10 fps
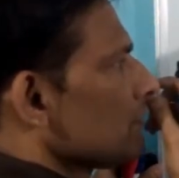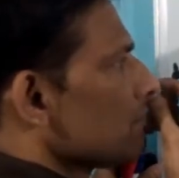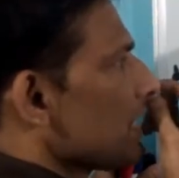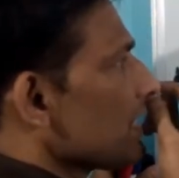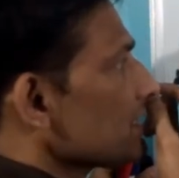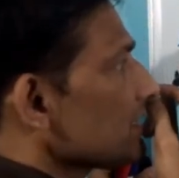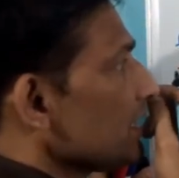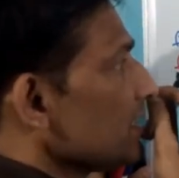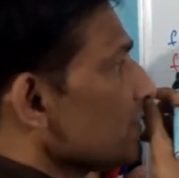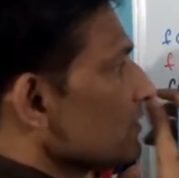Minus
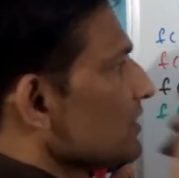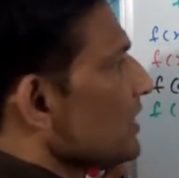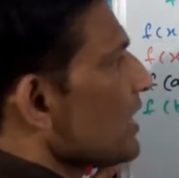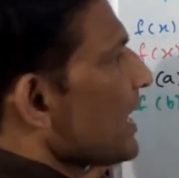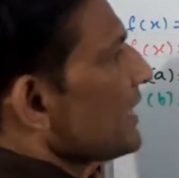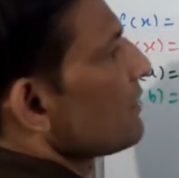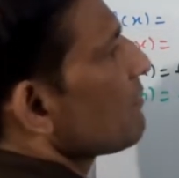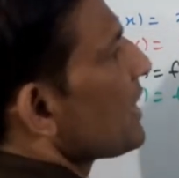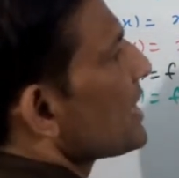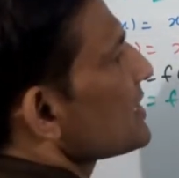3 into 3 9
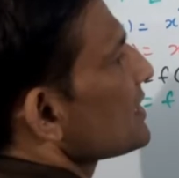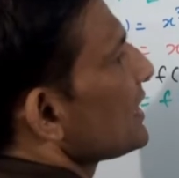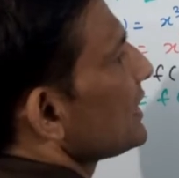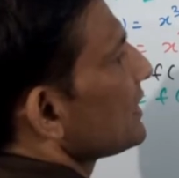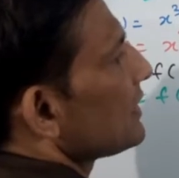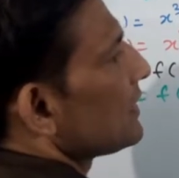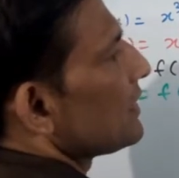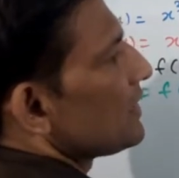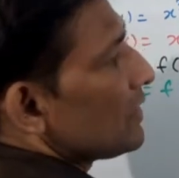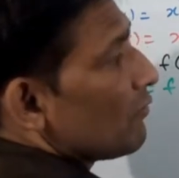minus 9.
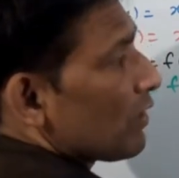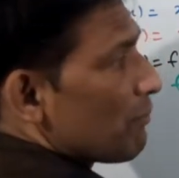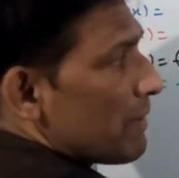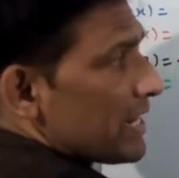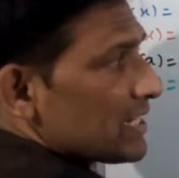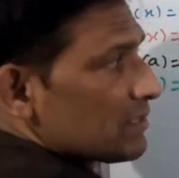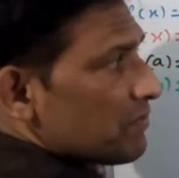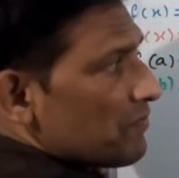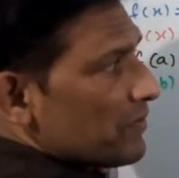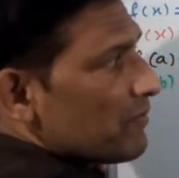Okay, minus
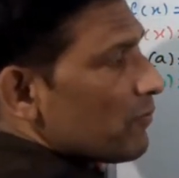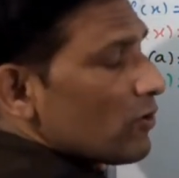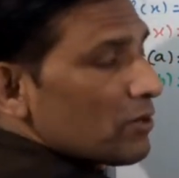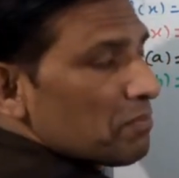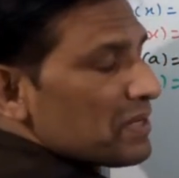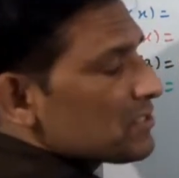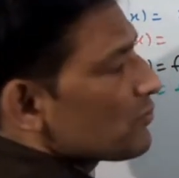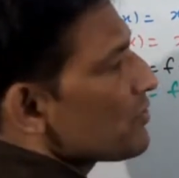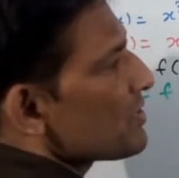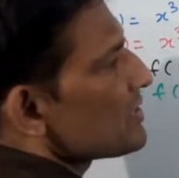54 plus
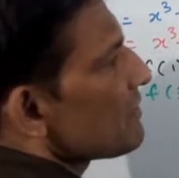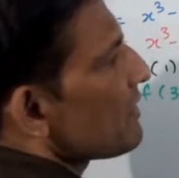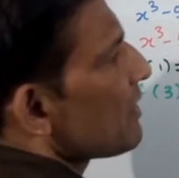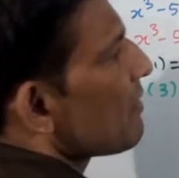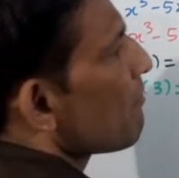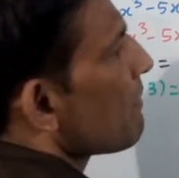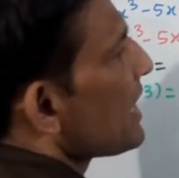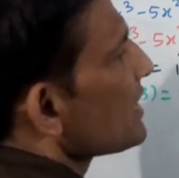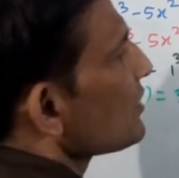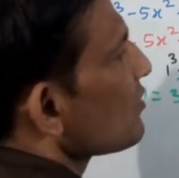27
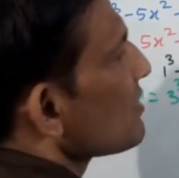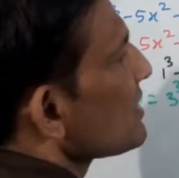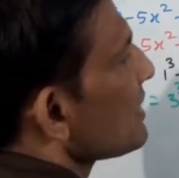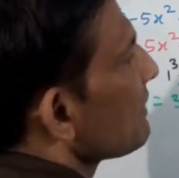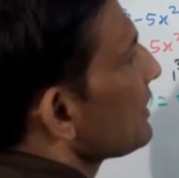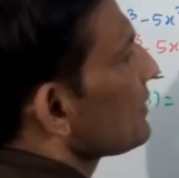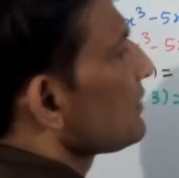minus 27.